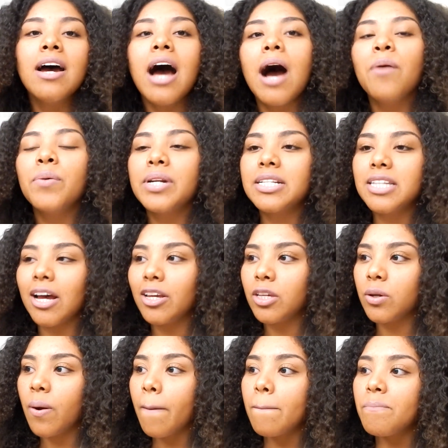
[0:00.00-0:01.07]
I want to tell
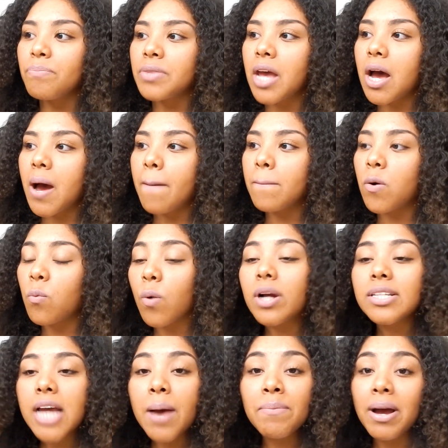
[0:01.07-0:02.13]
you, one
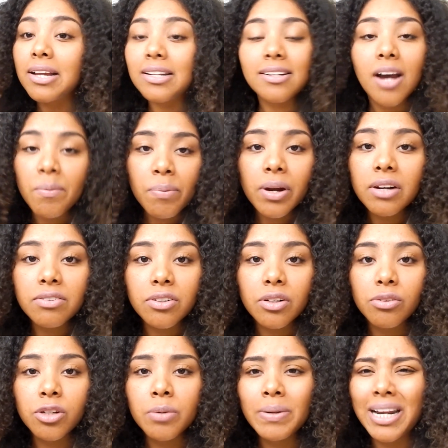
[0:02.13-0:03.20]
time I did not pray over a
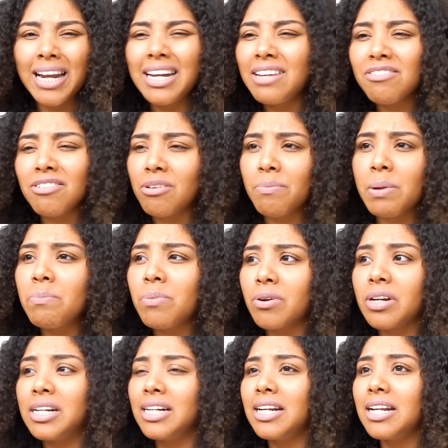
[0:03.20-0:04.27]
room, and I didn't even remember,
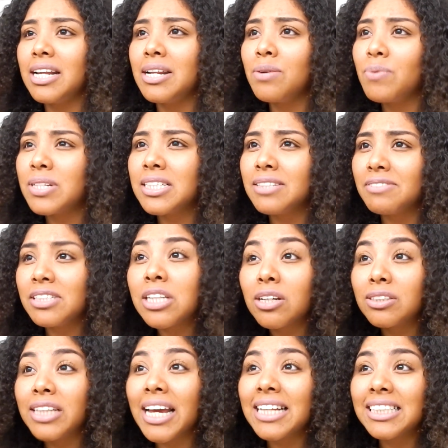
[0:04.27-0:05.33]
and it wasn't even until
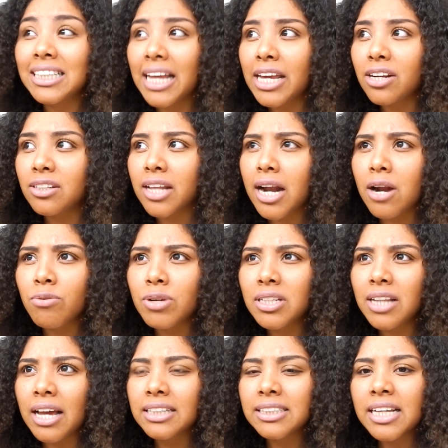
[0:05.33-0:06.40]
days later that I
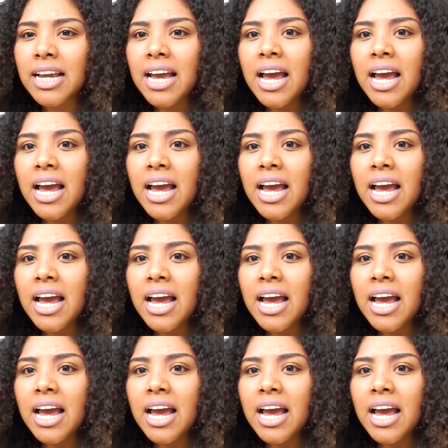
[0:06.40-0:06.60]
realized